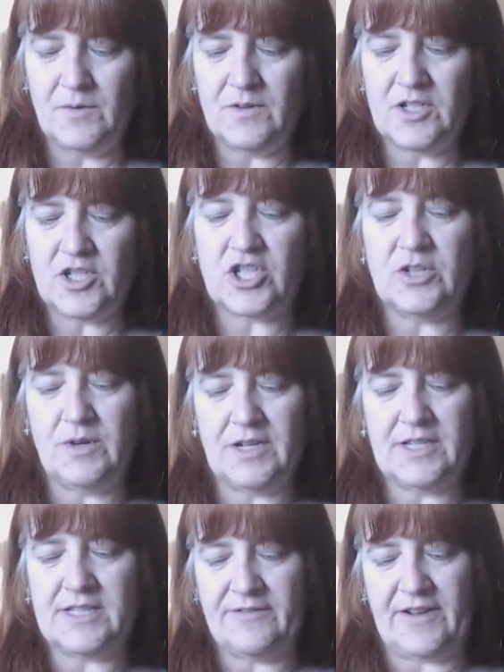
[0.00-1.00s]
she wanted
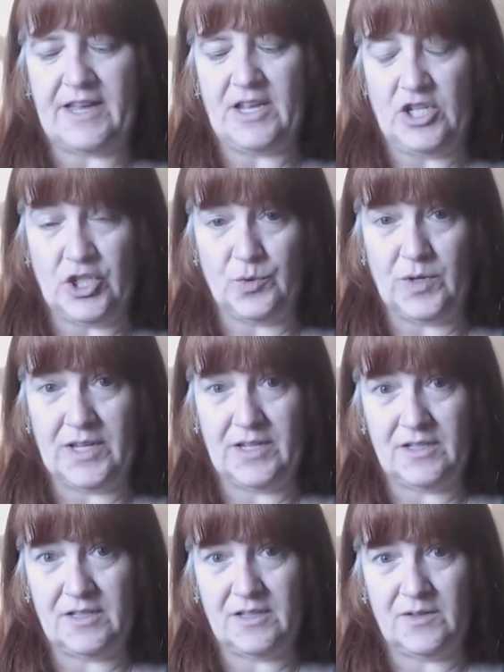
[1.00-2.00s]
to see if I could do it.
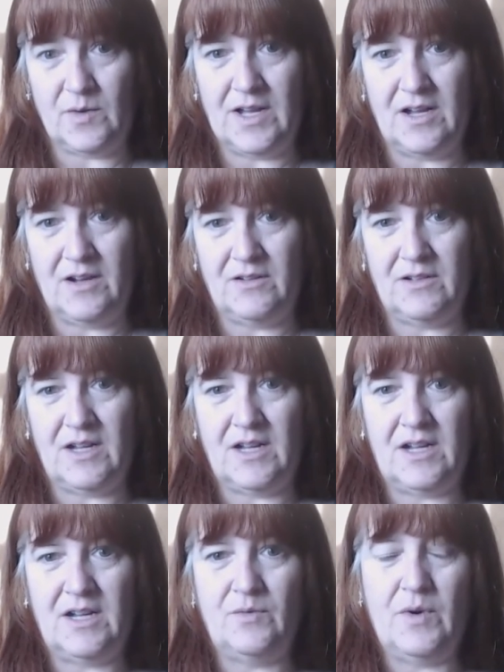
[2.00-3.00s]
Well,
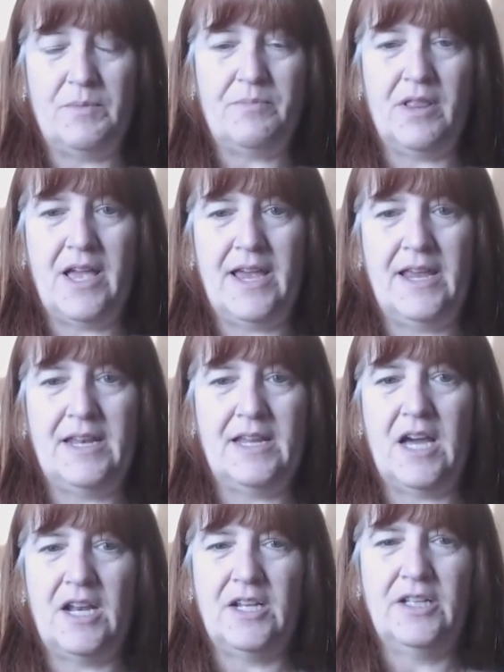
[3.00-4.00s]
we played and
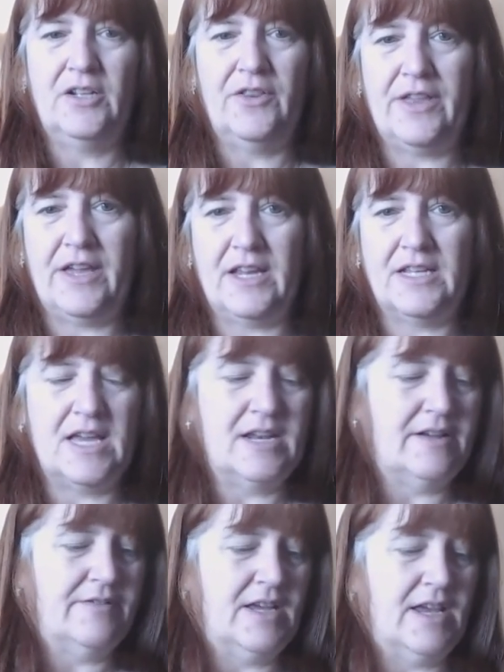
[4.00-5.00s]
got a little thing done
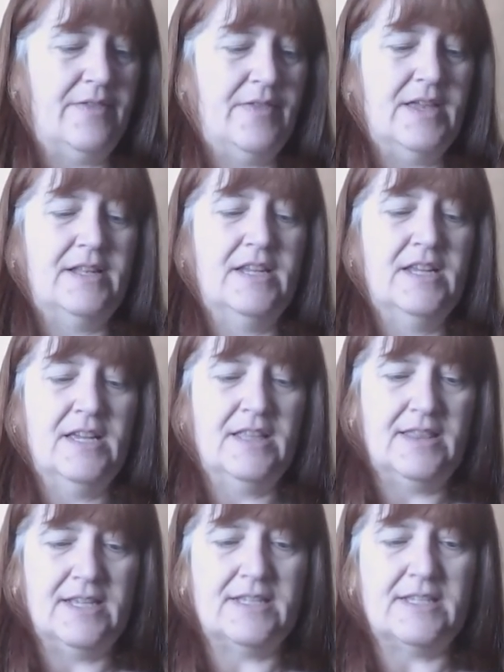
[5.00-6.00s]
of it, and then
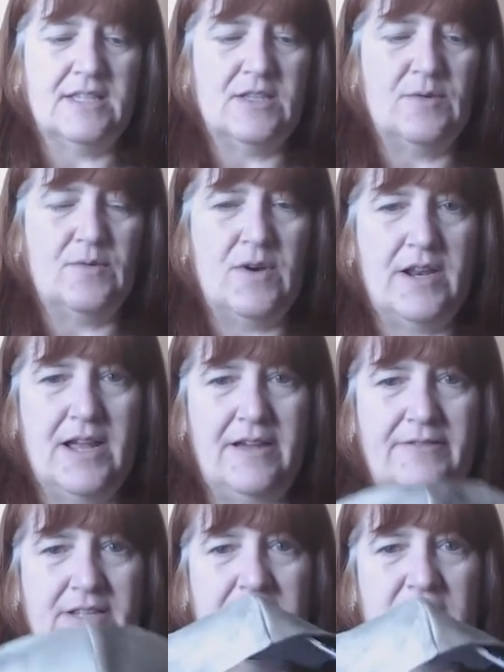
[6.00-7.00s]
this is the one I
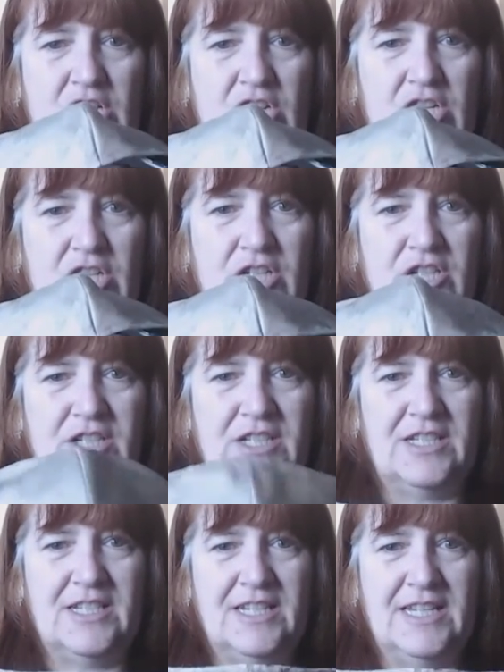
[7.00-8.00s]
have to get to her
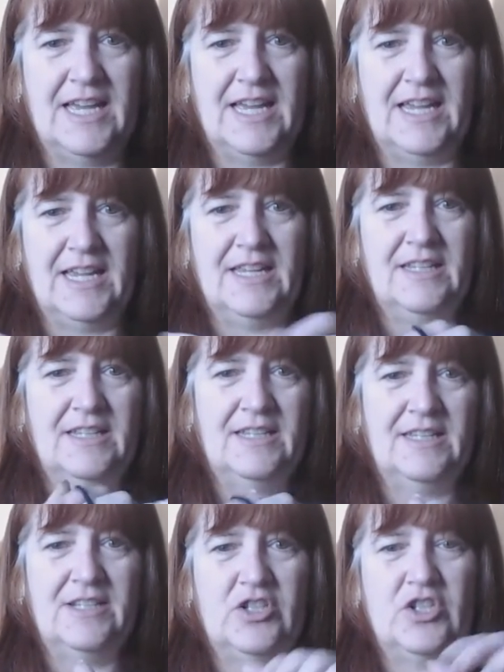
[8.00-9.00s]
today
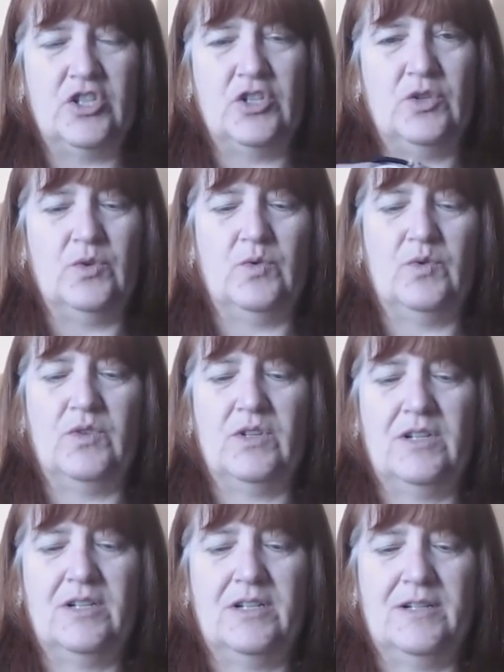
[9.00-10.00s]
to
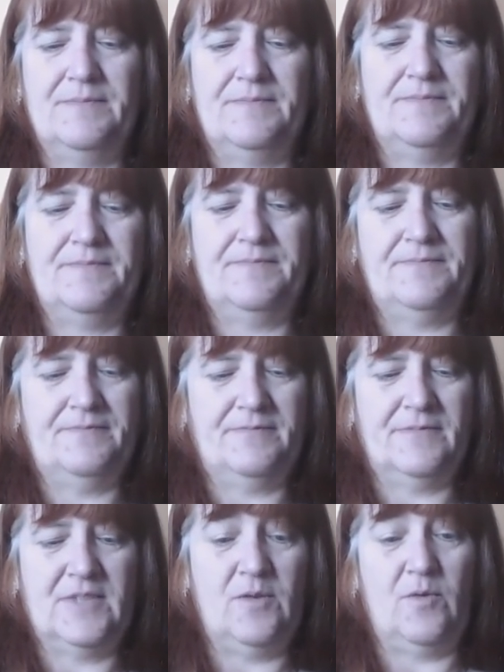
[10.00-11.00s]

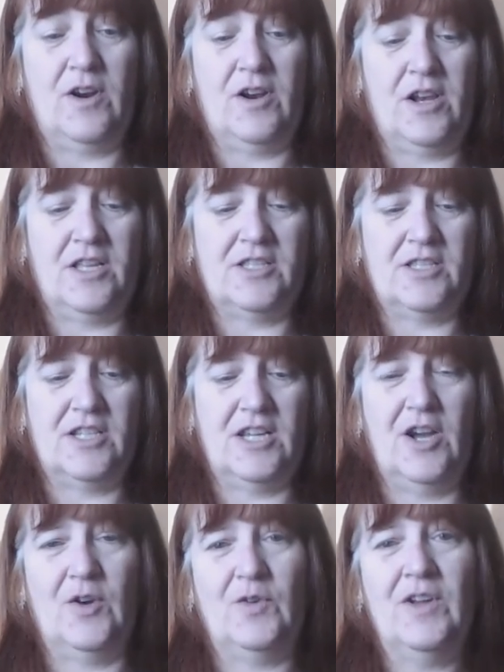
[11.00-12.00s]
get where it needs to
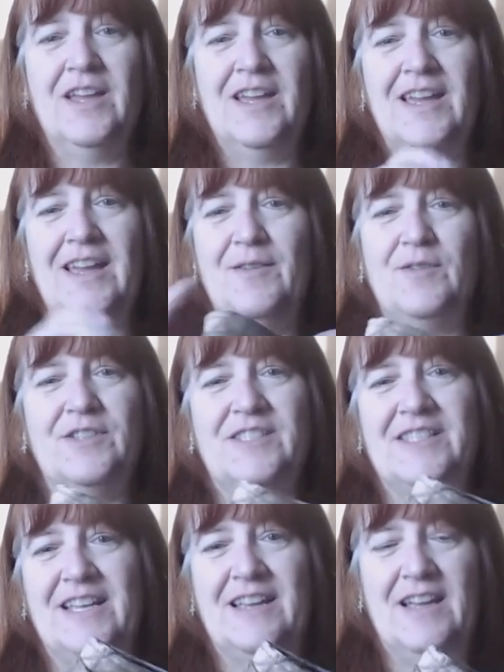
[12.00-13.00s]
go, and we'll
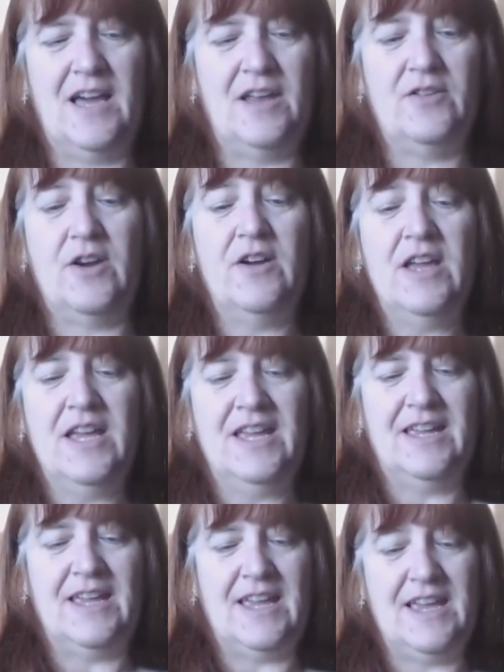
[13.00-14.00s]
see. I don't know,
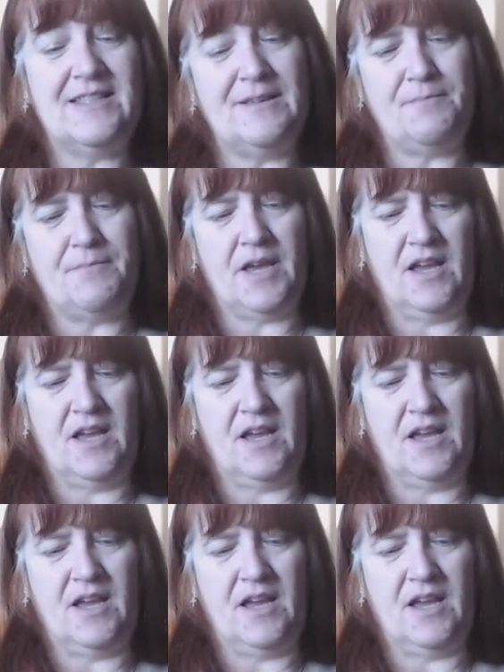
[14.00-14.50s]
he's a big